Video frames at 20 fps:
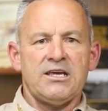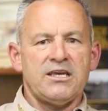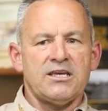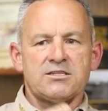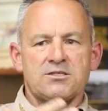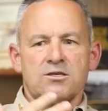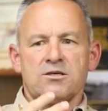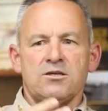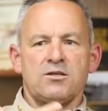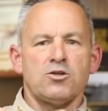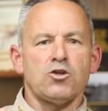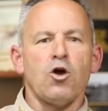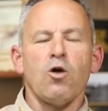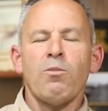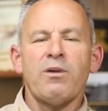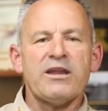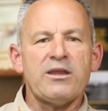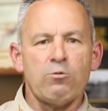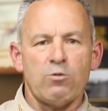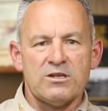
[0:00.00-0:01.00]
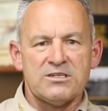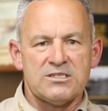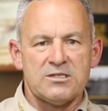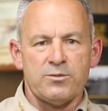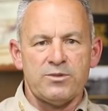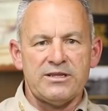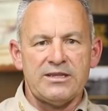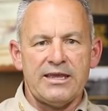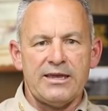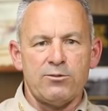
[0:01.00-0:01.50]
It's nobody wants
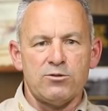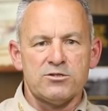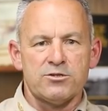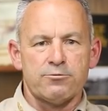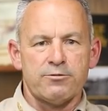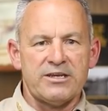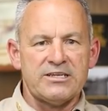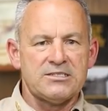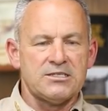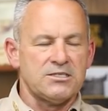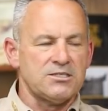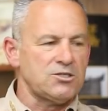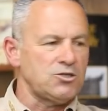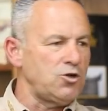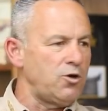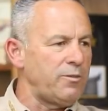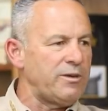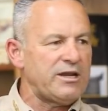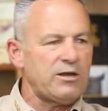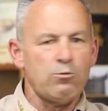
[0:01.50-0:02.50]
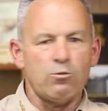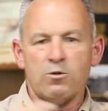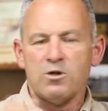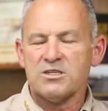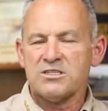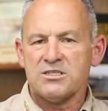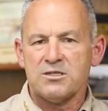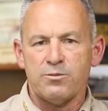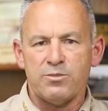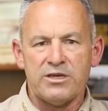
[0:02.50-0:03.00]
to be labeled a racist. Nobody
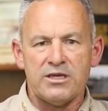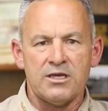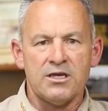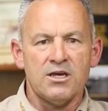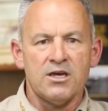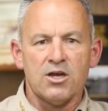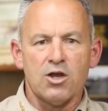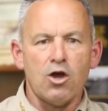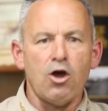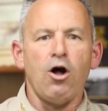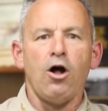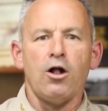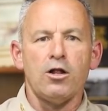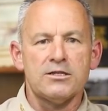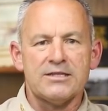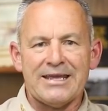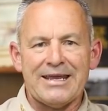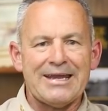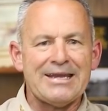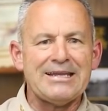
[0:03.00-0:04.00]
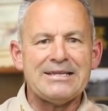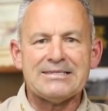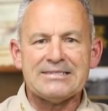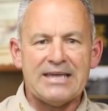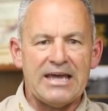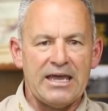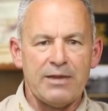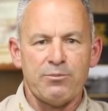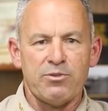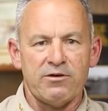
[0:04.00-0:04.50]
wants to be called any
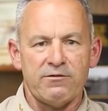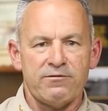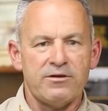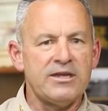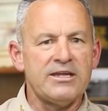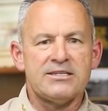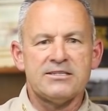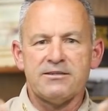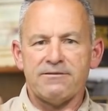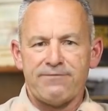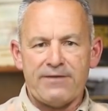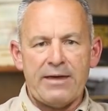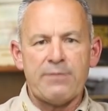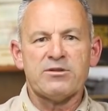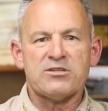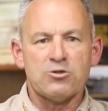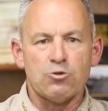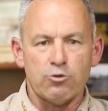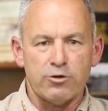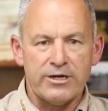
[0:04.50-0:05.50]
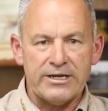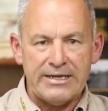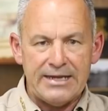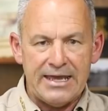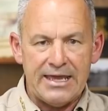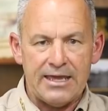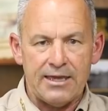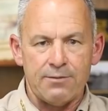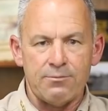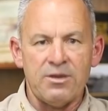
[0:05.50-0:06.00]
type of defamatory
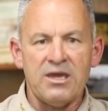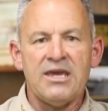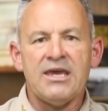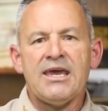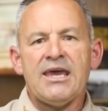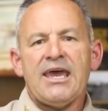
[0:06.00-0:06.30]
name.